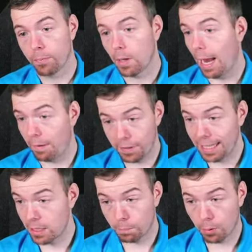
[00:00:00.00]
If it
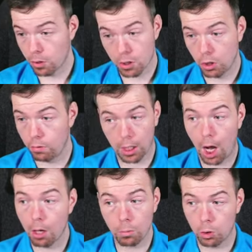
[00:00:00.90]
gets a plus 2, the
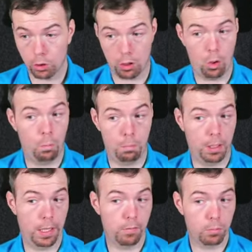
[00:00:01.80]
card would look
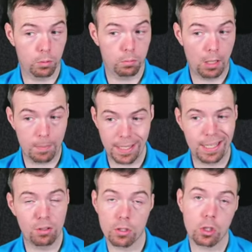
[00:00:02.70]
unbelievable. I mean,
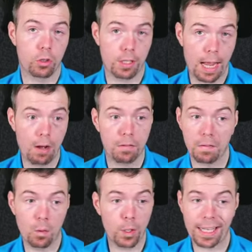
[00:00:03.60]
it looks good now. For
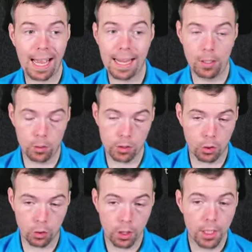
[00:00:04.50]
40k, it looks
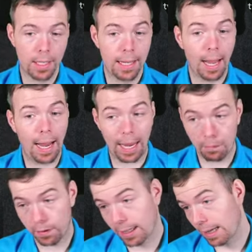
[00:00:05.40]
good.
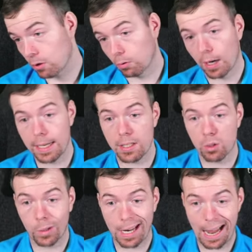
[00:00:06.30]
If it gets upgraded
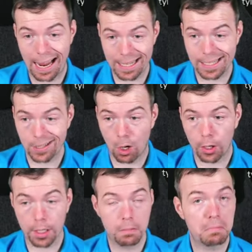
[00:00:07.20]
to an
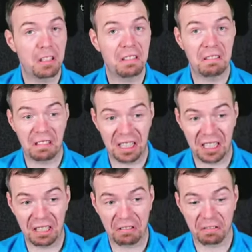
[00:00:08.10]
89,
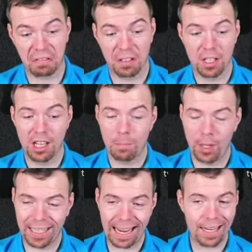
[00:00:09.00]
ugh. But
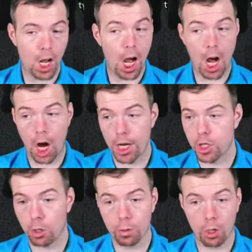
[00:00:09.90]
again, I
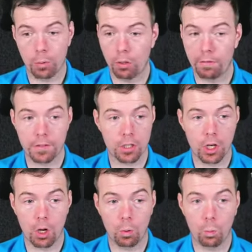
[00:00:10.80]
don't know enough to
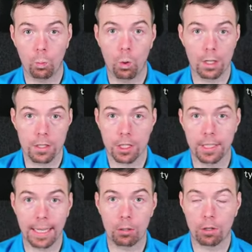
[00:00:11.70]
know what's going to
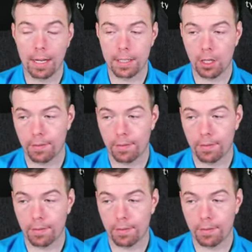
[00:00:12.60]
get upgraded on the